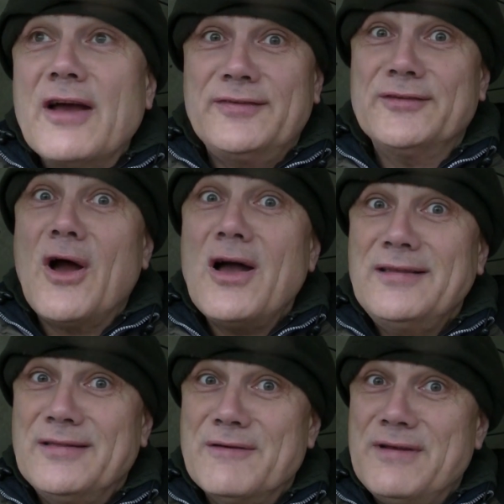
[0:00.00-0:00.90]
I
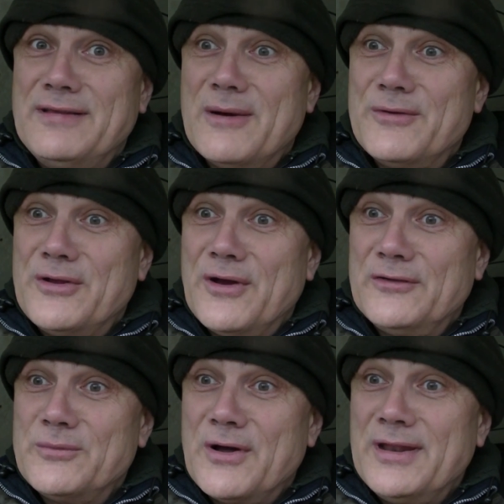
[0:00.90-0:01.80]
started the video with a
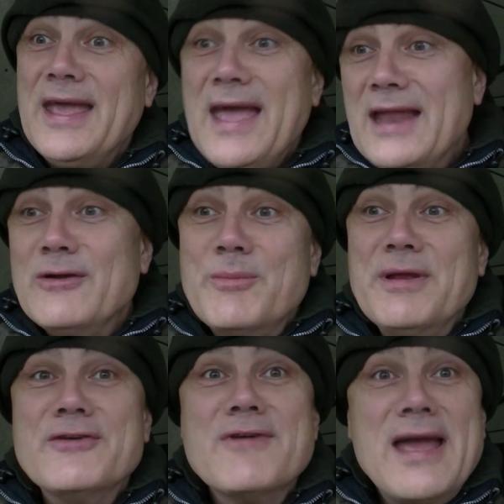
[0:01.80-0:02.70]
nice one, and it would be
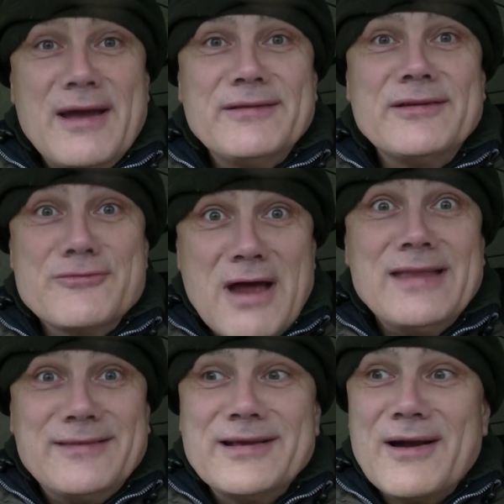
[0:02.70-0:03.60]

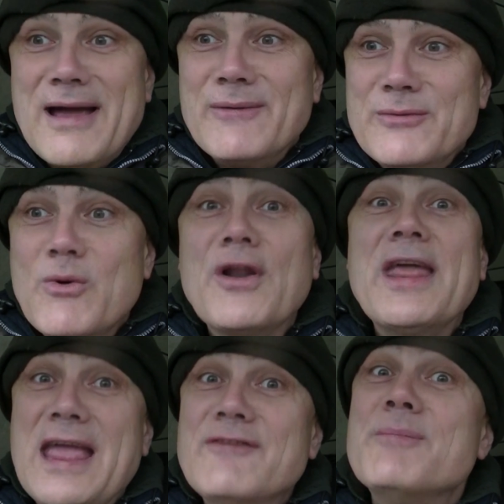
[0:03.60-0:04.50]
great to go out with one
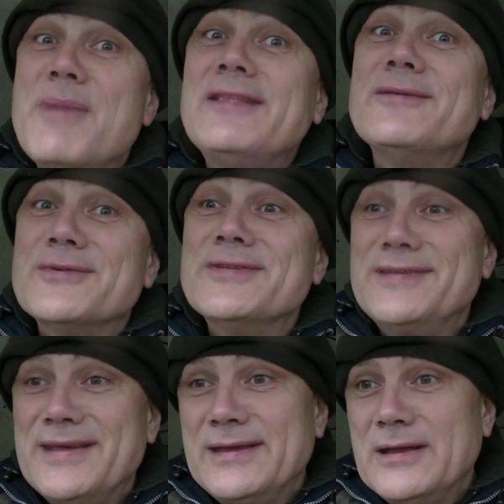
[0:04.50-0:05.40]
even better,
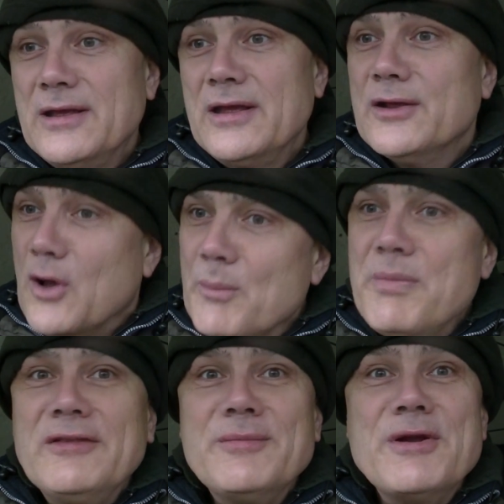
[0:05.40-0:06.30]
wouldn't it? Can't
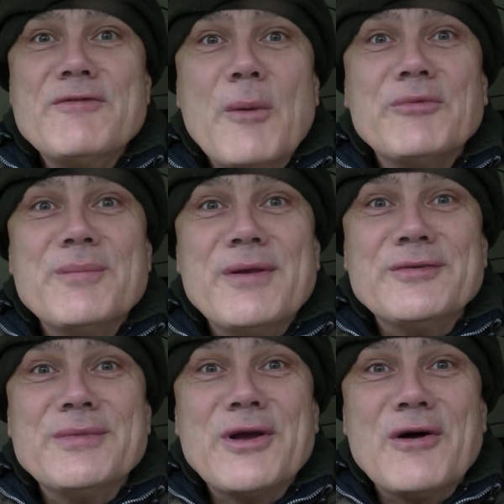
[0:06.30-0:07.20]
beat a bit of
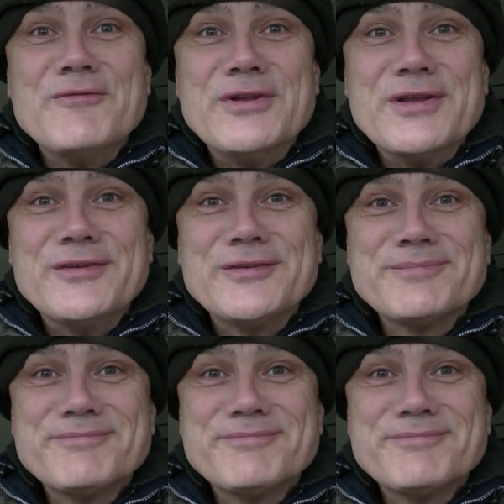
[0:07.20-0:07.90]
optimism and confidence.